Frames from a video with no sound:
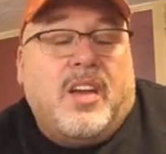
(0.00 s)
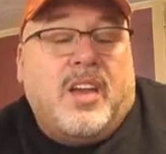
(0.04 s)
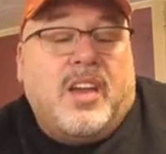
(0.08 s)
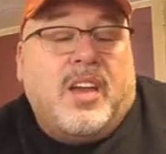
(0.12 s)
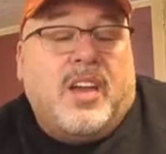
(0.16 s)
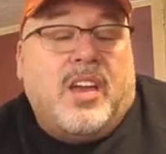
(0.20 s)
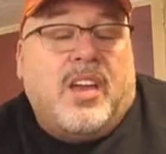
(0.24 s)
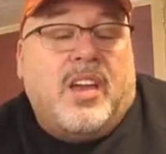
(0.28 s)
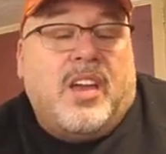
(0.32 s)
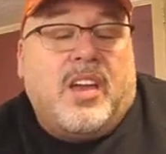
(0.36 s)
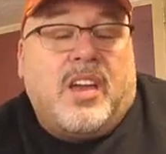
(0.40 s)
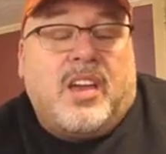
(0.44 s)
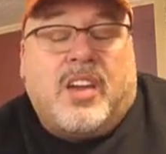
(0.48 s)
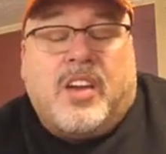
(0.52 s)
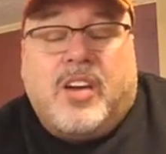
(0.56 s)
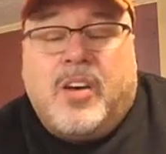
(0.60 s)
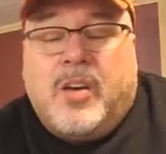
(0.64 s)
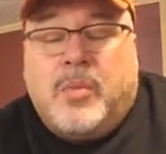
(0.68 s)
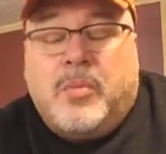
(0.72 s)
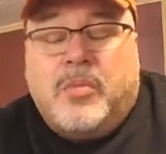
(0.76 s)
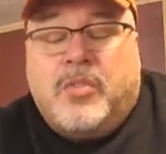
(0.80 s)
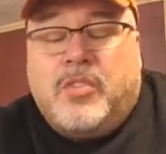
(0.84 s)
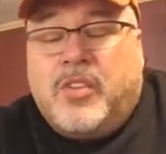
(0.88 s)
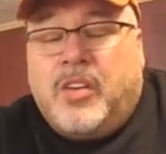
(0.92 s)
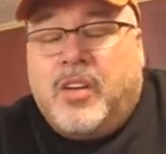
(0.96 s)
it
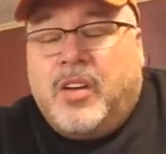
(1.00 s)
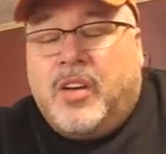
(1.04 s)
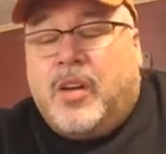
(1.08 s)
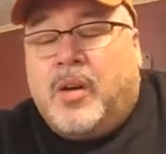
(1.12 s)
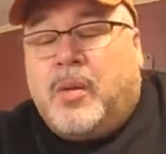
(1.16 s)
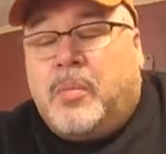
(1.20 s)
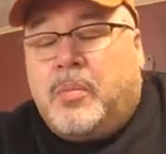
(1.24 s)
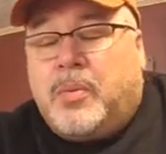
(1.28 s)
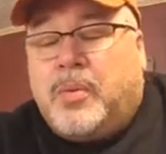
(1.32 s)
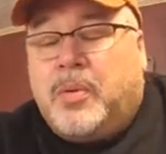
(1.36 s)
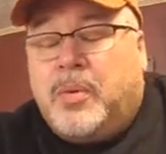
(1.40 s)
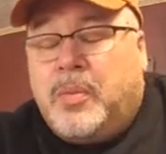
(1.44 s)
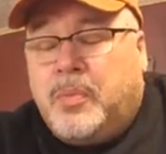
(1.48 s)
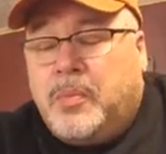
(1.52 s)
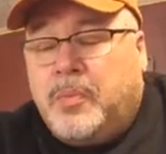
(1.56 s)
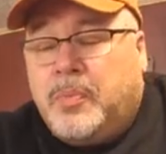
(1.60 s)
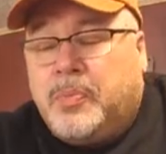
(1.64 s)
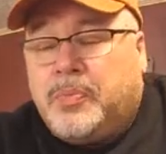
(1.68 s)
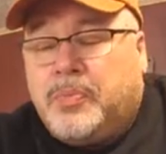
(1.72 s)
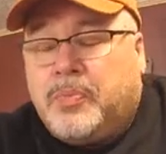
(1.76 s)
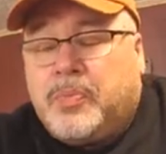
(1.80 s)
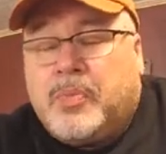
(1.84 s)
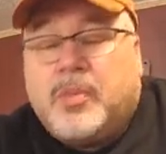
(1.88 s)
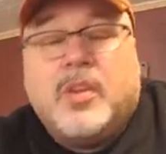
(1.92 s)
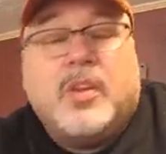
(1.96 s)
comes up.
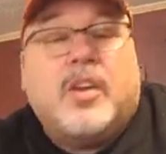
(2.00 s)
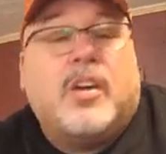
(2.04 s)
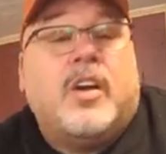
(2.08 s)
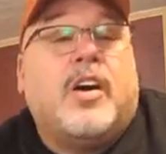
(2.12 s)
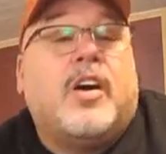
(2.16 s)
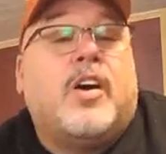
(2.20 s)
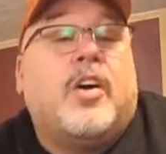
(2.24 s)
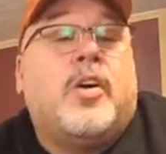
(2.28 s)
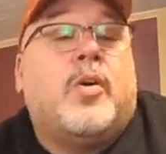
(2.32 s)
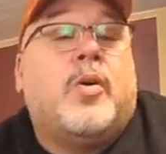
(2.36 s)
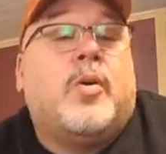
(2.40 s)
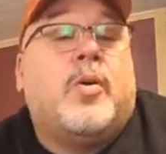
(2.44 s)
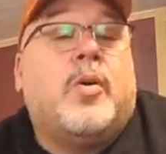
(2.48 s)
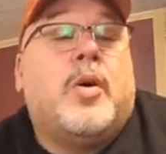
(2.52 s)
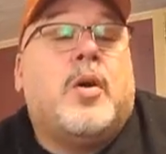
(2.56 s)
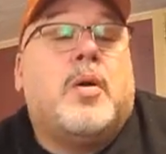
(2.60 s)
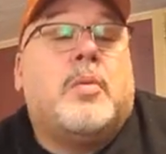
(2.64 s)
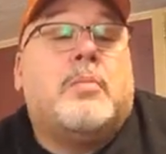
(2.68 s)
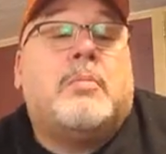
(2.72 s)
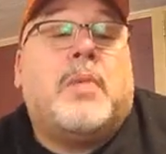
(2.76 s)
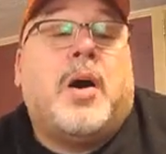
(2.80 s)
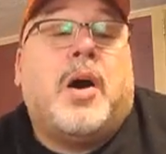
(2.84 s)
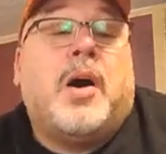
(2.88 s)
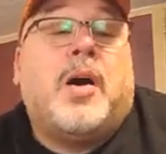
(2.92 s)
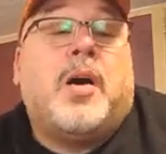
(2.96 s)
Uh-oh,
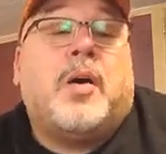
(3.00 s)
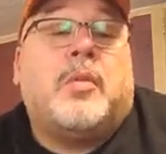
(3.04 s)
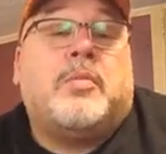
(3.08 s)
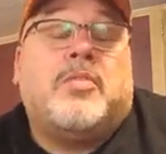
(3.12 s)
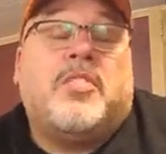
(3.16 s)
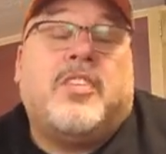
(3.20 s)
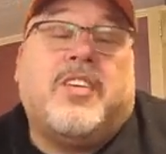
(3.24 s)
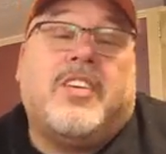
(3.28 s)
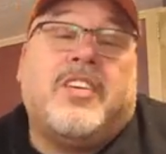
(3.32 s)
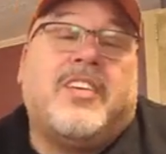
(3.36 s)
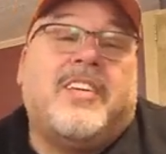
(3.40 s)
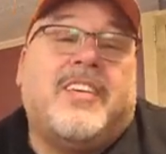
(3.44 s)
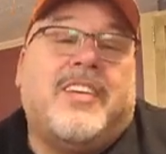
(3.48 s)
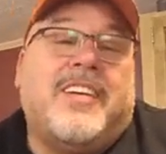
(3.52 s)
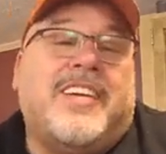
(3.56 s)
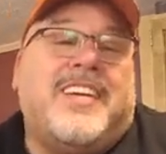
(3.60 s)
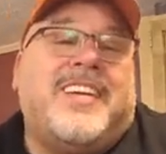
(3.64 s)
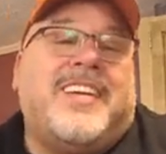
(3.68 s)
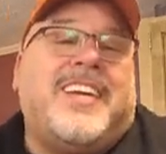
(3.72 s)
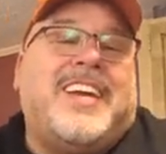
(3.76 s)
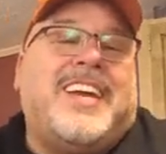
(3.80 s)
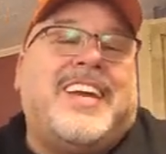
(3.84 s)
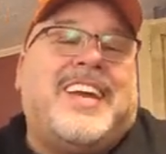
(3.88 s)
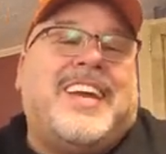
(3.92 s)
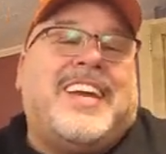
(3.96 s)
Mom's here.
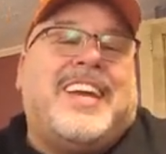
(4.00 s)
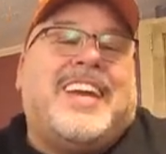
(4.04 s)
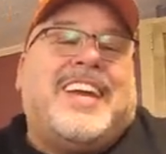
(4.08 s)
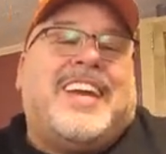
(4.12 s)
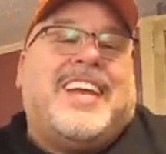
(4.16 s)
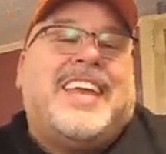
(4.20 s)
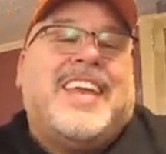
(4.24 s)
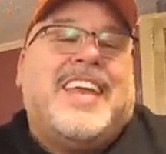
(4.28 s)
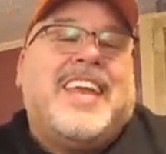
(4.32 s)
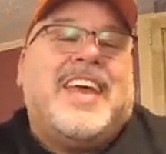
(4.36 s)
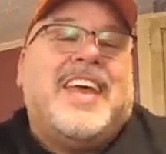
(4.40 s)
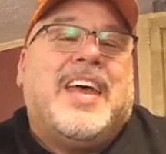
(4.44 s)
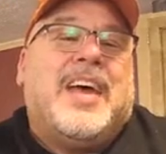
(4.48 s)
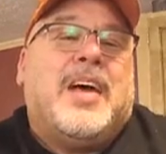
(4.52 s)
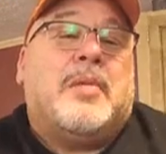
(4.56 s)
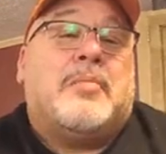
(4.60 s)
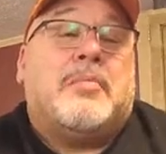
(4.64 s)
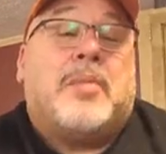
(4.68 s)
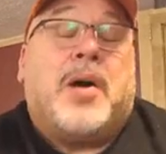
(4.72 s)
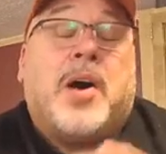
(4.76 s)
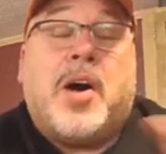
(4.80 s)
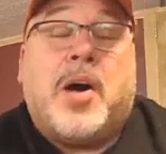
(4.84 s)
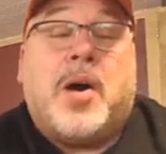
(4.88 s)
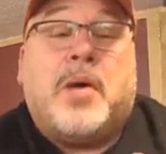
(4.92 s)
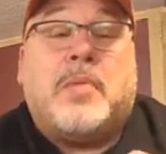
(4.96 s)

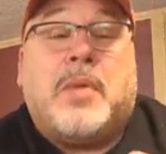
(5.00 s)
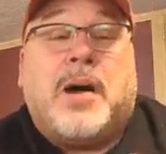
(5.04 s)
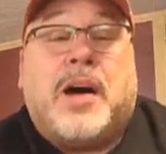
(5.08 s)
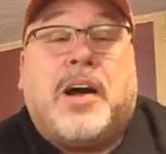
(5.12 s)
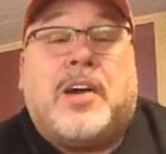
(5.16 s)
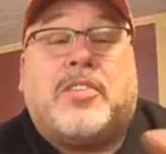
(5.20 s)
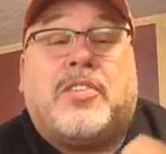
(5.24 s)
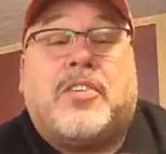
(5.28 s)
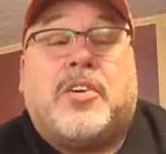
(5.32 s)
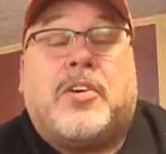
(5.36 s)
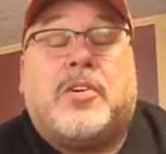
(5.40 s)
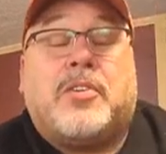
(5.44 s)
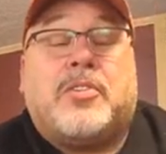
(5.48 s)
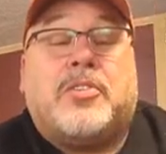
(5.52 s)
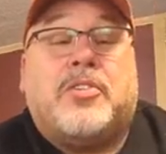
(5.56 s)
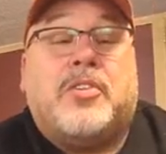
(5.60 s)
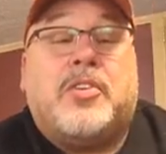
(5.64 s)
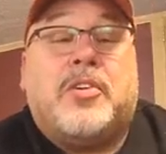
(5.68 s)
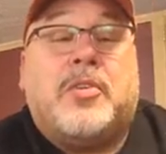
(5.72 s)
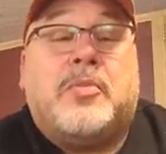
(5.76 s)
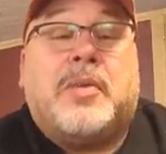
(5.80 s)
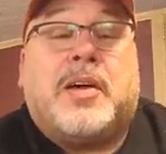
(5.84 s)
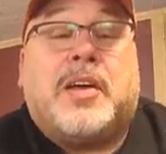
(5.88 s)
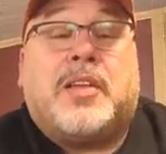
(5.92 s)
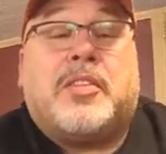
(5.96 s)
Mom, I'll talk to
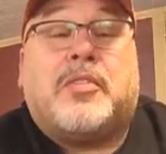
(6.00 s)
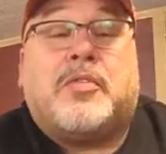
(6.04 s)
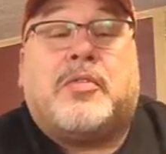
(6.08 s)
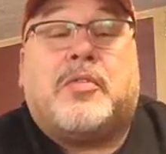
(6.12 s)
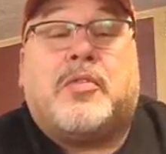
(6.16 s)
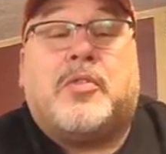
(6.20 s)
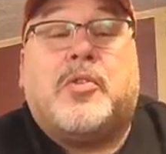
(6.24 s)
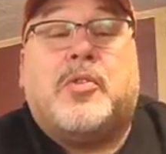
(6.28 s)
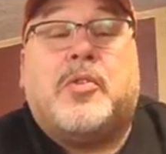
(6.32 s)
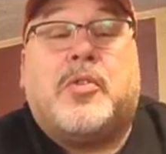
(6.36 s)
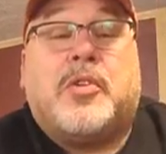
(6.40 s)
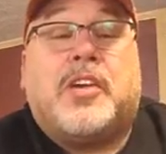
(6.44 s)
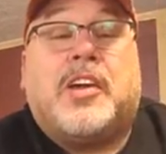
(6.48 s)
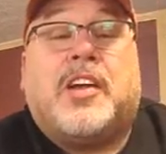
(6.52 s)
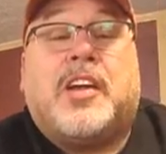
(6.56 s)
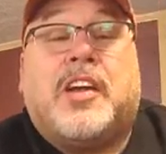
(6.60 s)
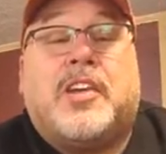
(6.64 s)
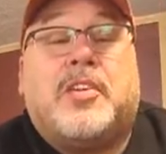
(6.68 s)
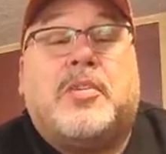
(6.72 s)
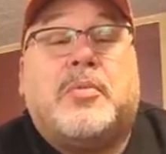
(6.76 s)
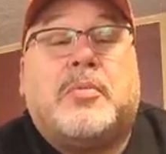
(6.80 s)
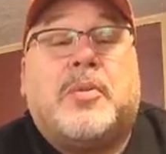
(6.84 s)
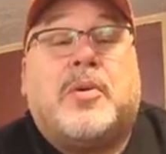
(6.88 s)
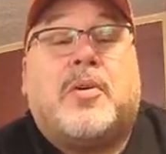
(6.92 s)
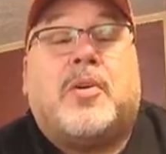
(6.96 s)
you about the
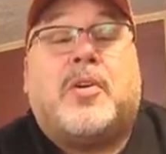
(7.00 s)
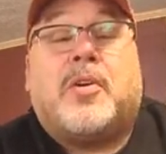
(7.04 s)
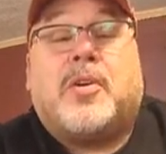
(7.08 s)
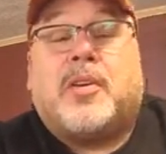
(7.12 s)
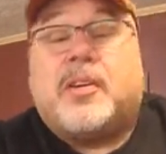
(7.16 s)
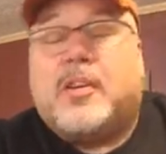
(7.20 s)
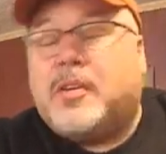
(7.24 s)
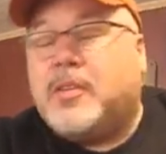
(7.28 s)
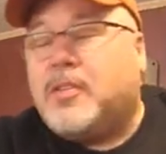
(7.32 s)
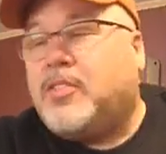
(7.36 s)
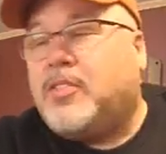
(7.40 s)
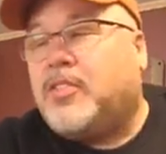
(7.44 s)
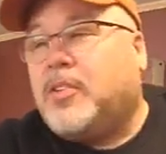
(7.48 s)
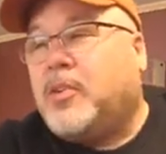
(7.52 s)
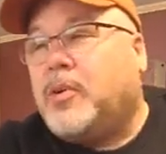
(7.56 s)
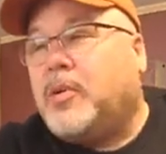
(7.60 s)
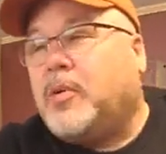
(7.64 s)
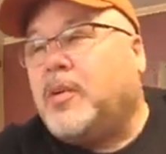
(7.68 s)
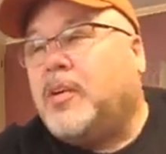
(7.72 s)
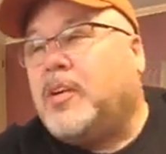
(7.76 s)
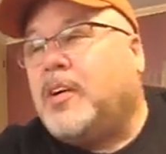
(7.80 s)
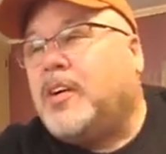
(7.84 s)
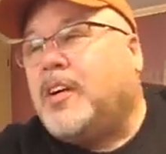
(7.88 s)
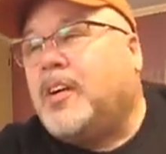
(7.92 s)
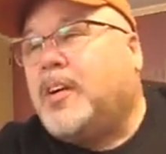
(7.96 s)
fruitcake tomorrow.
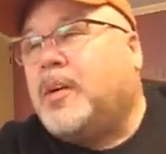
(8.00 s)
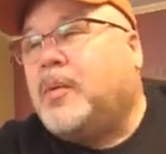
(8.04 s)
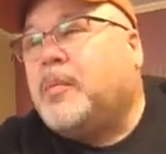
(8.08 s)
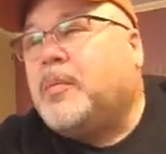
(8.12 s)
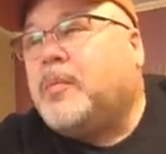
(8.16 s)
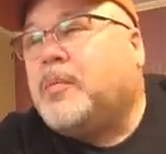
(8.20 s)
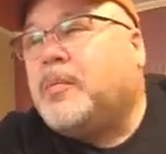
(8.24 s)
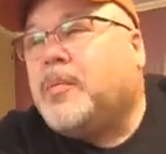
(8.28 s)
So